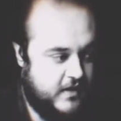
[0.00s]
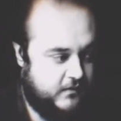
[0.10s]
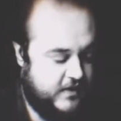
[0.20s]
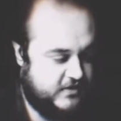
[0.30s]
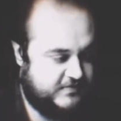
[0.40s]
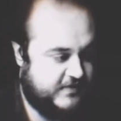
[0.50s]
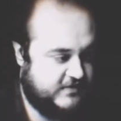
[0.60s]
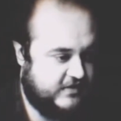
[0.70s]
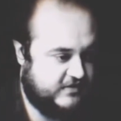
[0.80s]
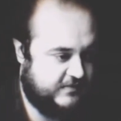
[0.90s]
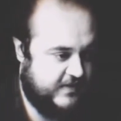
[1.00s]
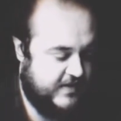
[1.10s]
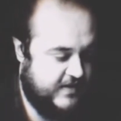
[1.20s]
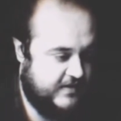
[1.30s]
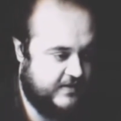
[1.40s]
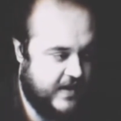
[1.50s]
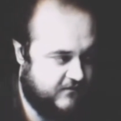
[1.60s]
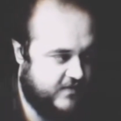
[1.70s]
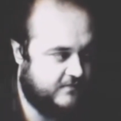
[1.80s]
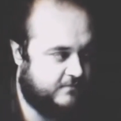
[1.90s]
We expected it to be heavy and